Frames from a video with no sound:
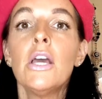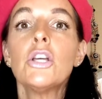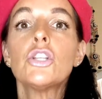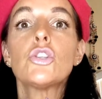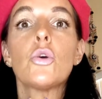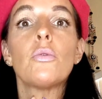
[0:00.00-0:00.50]

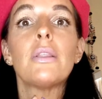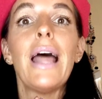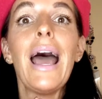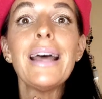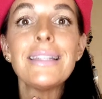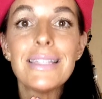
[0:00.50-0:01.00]
So
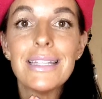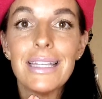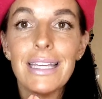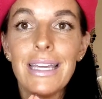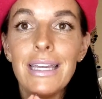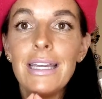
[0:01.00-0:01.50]

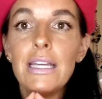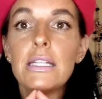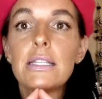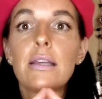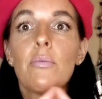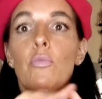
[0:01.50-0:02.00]
lastly,
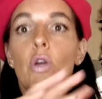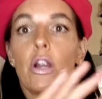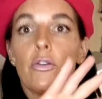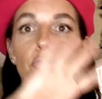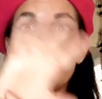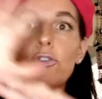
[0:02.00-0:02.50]

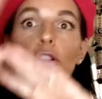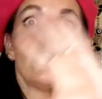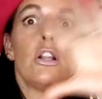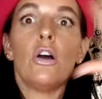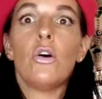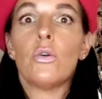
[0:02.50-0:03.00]
somewhere
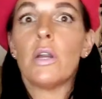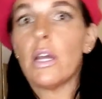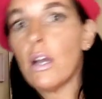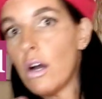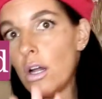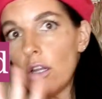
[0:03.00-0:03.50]
floating
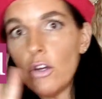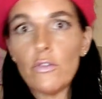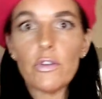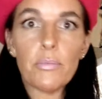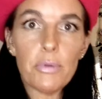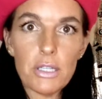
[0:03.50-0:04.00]
all
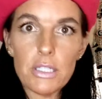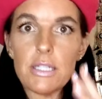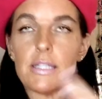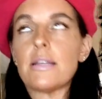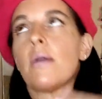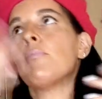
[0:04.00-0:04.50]
over the place,
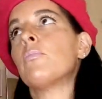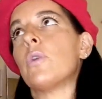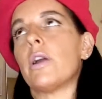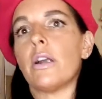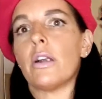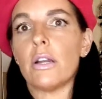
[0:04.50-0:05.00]

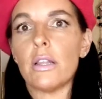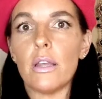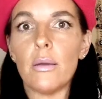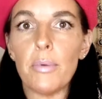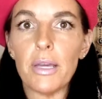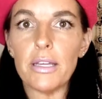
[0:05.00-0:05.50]
somewhere in the
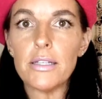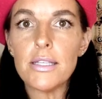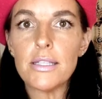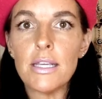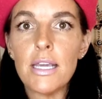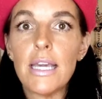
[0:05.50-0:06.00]

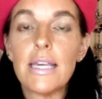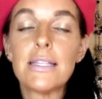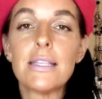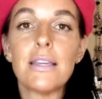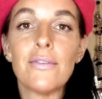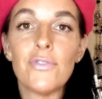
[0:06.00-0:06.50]
abyss, is
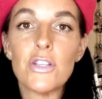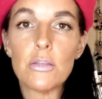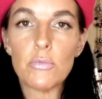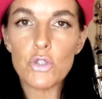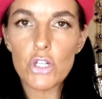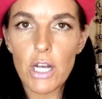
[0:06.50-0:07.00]
the
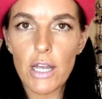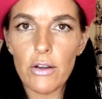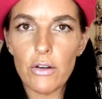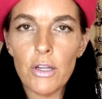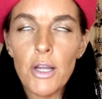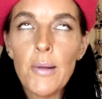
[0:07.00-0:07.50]
invisible child.